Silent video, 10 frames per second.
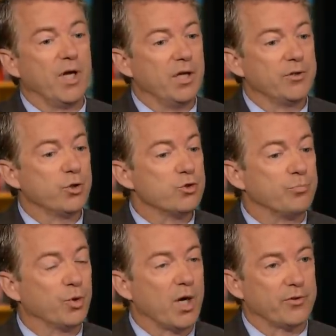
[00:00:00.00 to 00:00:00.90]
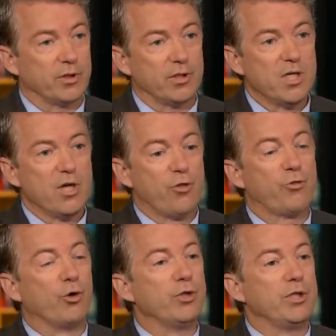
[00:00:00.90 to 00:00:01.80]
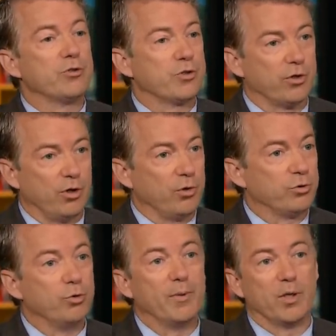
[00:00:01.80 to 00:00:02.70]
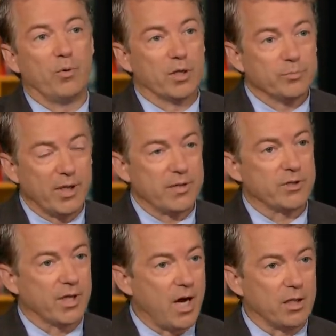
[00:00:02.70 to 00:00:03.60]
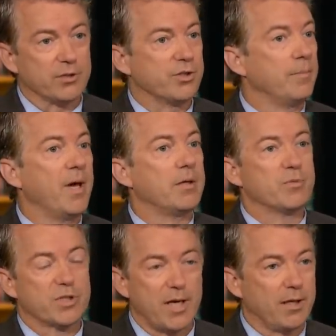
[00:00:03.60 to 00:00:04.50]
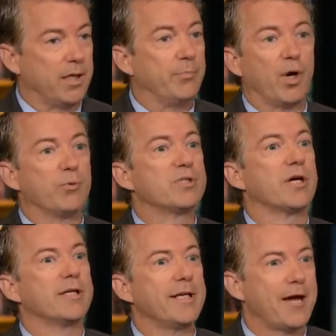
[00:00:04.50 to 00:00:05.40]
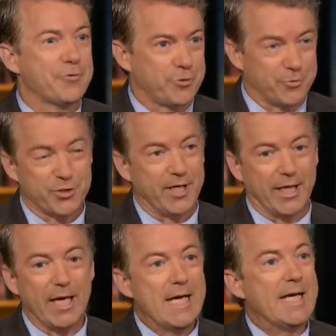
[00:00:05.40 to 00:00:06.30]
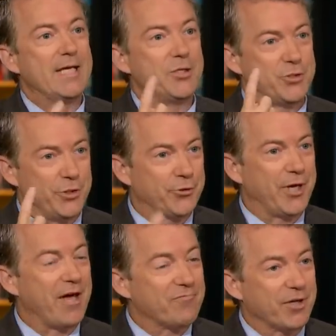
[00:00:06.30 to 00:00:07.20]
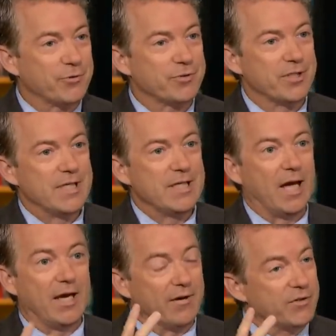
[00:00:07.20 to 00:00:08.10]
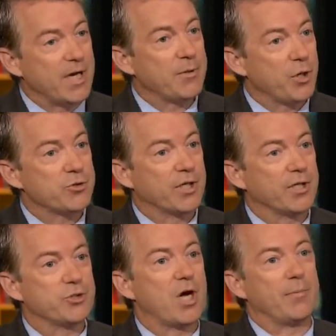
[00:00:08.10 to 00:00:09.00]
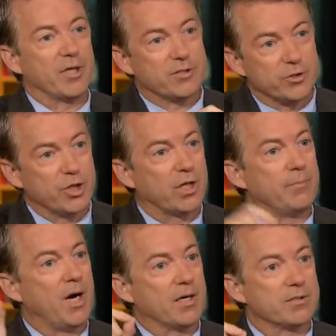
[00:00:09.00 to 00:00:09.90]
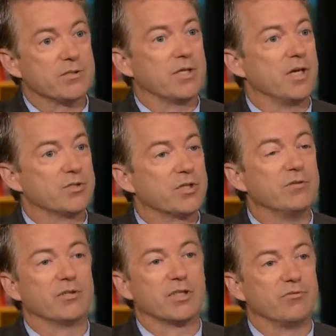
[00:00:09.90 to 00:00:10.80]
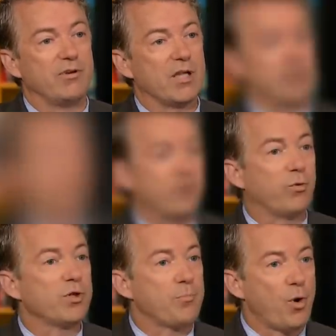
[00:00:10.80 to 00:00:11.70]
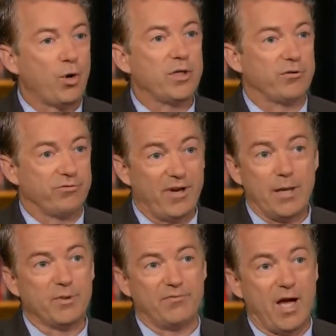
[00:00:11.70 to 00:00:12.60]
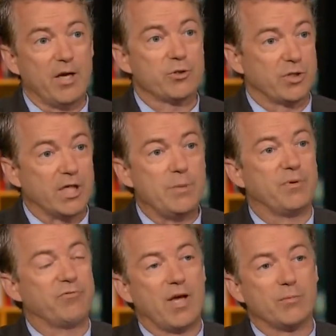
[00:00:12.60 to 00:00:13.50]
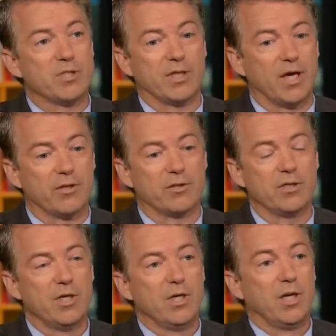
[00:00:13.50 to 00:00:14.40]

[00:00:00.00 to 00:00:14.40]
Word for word: friend whose brother 30 years ago grew marijuana plants in college. He made a mistake. He probably would tell you now it's a mistake. He still can't vote. And every time he goes to get a job, he has to check a box that says convicted felon. If we're the party of family values and keeping families together